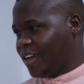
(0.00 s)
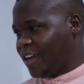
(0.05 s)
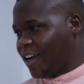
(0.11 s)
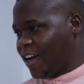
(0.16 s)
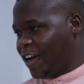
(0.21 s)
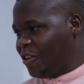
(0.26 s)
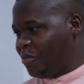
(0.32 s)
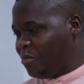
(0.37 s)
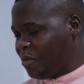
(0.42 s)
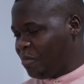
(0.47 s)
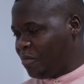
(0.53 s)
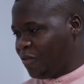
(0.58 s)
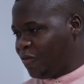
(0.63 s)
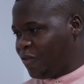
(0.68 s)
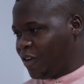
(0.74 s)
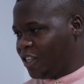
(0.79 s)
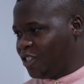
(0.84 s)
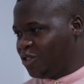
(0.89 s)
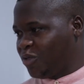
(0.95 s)
I remember
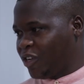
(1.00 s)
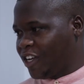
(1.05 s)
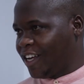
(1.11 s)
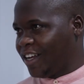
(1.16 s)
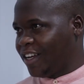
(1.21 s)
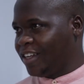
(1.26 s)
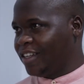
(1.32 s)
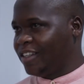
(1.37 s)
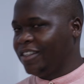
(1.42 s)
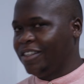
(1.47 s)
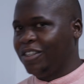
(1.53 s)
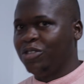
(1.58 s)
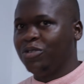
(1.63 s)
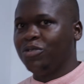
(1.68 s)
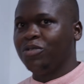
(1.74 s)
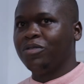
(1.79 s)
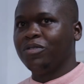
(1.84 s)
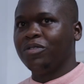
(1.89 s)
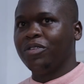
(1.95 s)
fans
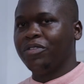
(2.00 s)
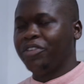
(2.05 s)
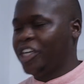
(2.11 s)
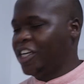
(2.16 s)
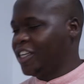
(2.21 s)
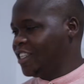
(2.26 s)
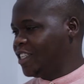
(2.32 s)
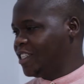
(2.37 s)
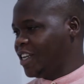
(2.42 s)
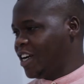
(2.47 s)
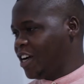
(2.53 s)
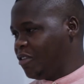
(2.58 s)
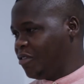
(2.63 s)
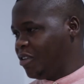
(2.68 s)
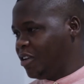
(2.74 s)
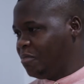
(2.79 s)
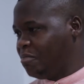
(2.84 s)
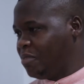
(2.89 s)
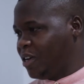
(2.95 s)
reacted
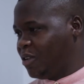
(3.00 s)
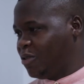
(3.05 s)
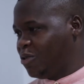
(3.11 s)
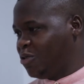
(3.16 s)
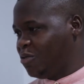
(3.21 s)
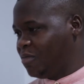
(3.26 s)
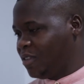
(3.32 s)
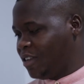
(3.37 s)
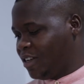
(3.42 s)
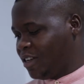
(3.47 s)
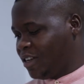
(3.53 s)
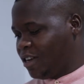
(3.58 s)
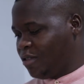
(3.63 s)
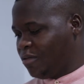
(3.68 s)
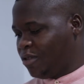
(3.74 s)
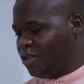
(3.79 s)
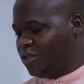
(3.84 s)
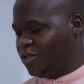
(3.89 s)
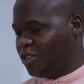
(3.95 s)
angrily back home. I
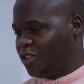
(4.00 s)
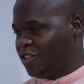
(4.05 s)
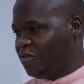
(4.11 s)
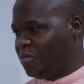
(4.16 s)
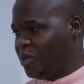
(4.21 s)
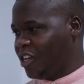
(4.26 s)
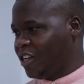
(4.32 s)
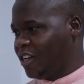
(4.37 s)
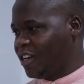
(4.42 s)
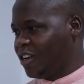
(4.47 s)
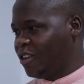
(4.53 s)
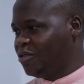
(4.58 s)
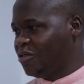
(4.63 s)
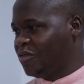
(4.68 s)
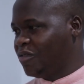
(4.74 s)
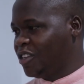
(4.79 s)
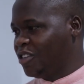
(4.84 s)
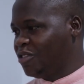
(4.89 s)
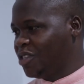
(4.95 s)
want you to give me an account
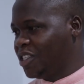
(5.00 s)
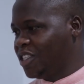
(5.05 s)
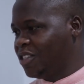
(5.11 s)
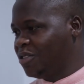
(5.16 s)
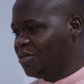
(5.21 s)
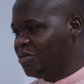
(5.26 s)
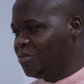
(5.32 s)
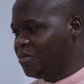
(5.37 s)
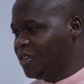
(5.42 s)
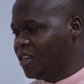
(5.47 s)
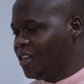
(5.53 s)
of the dressing room.